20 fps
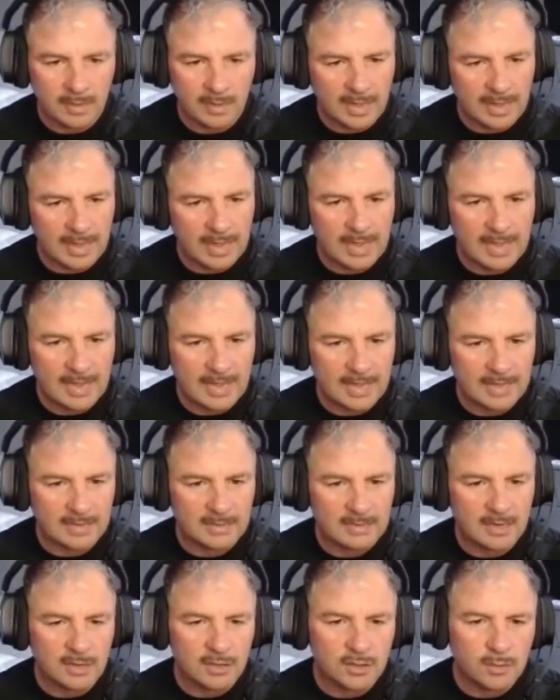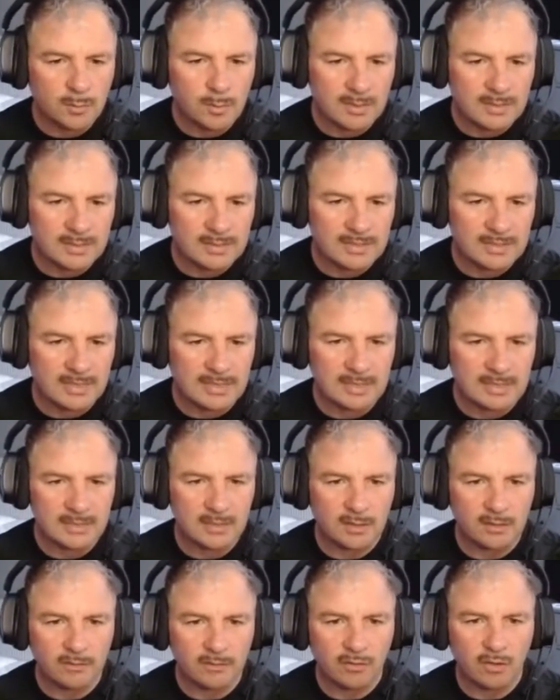And I just want to see,
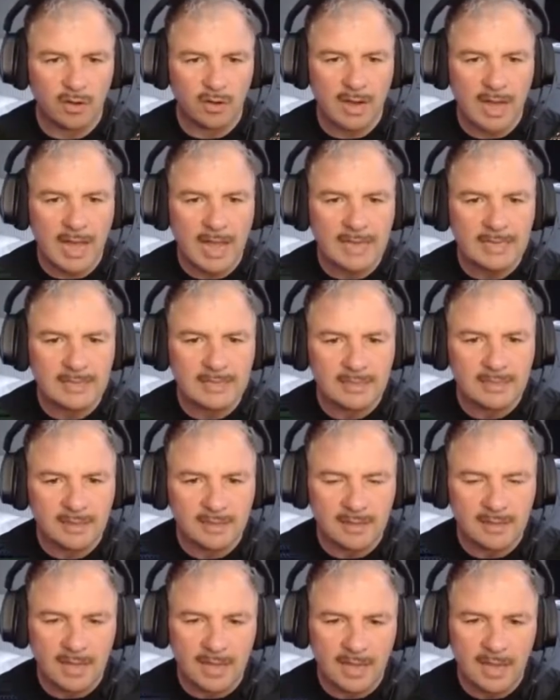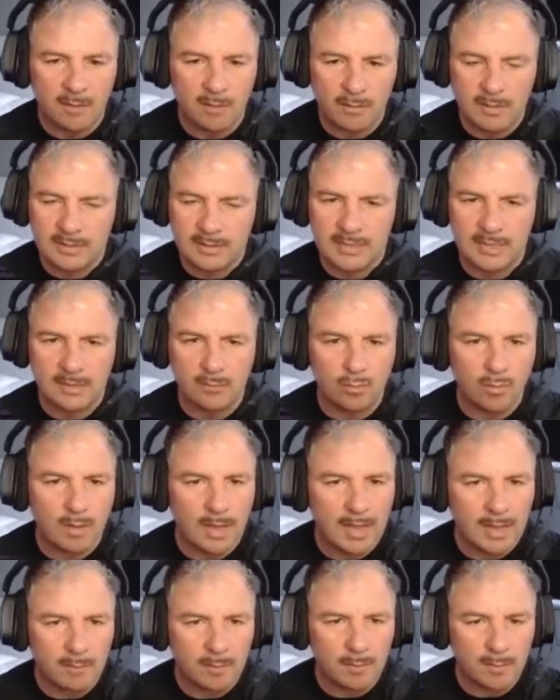so you've got 8 there. I want to see
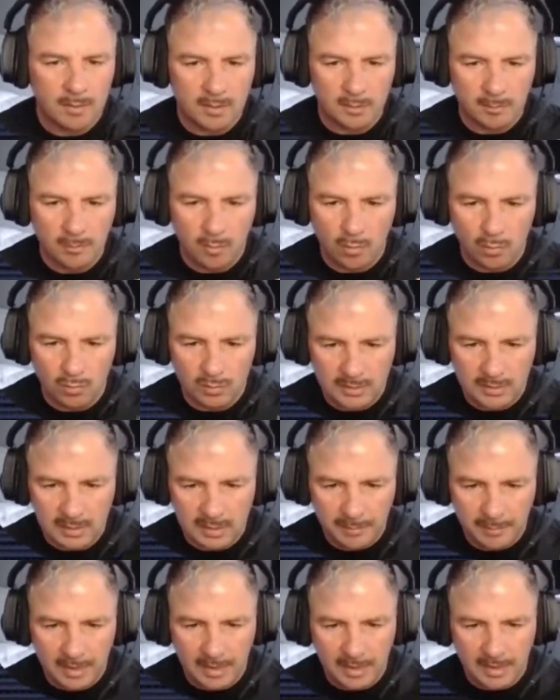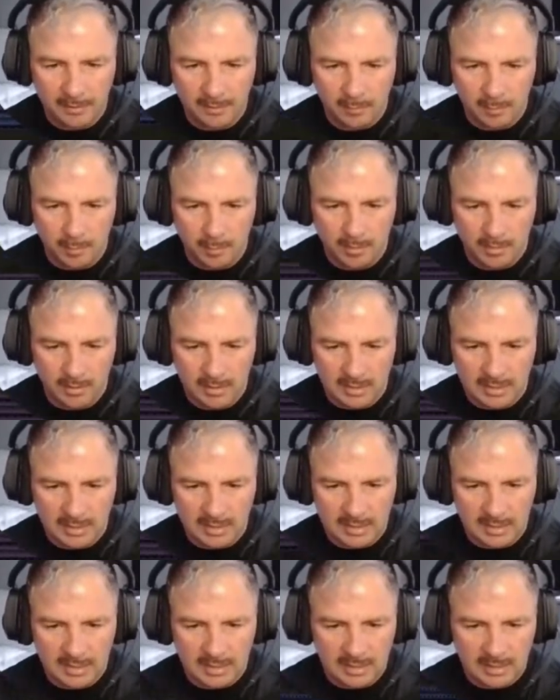where we want them all set up. We want
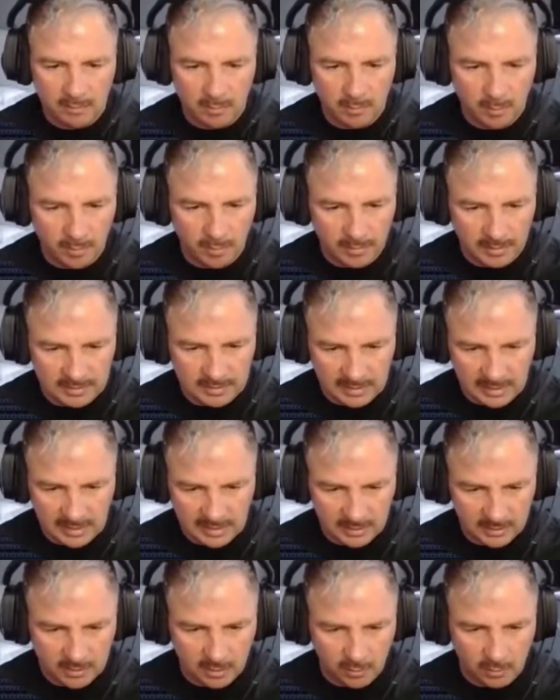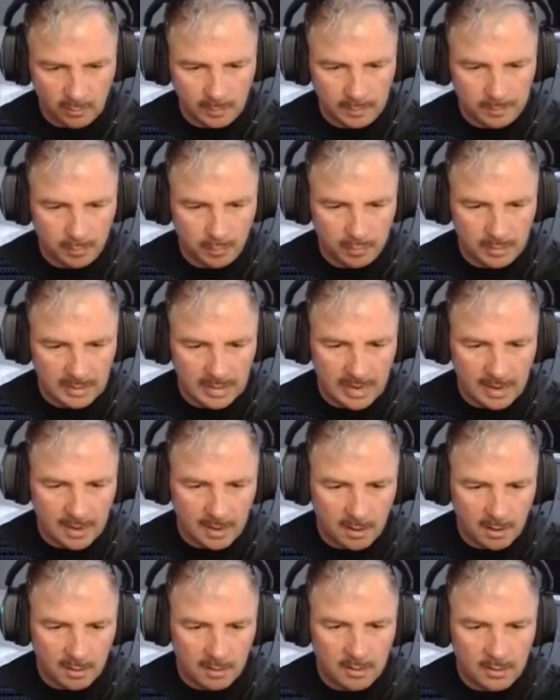this here. So we put
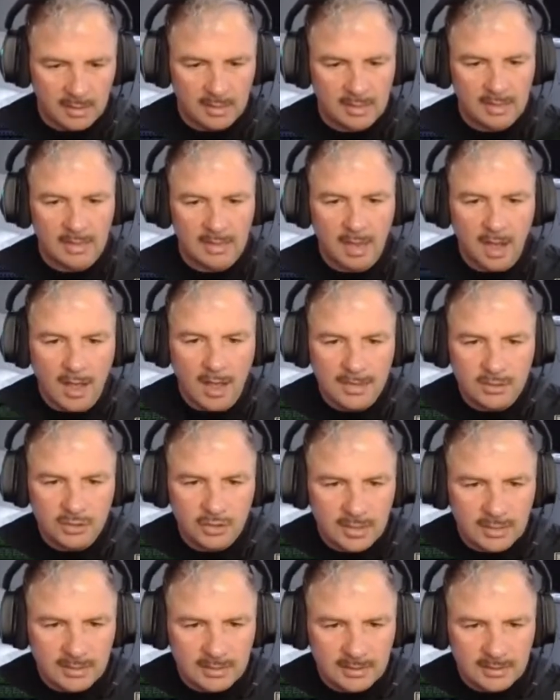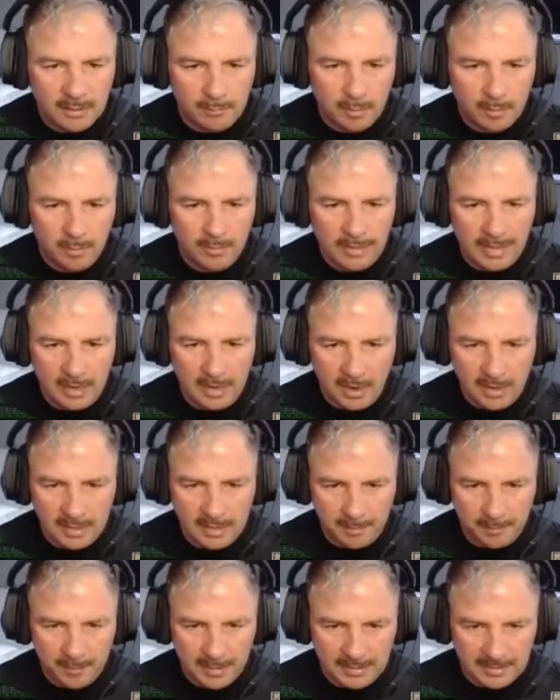our iron chest, and we want that lined
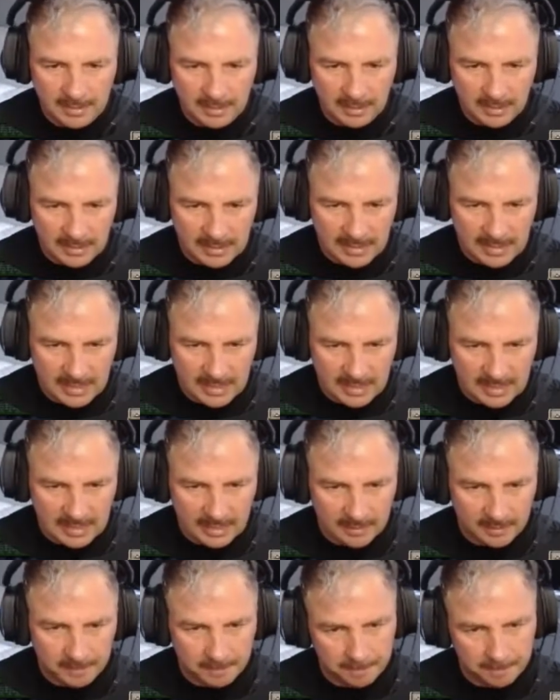up basically here.